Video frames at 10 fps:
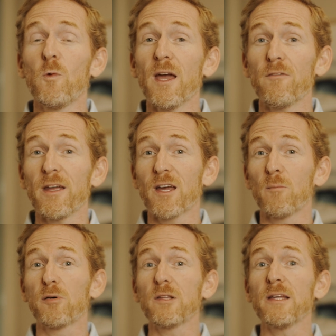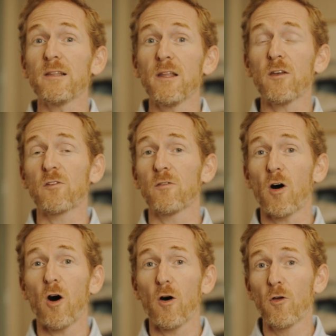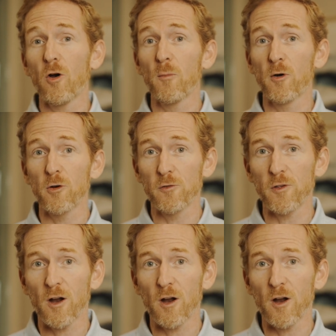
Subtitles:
we have a complete list of all the homeowners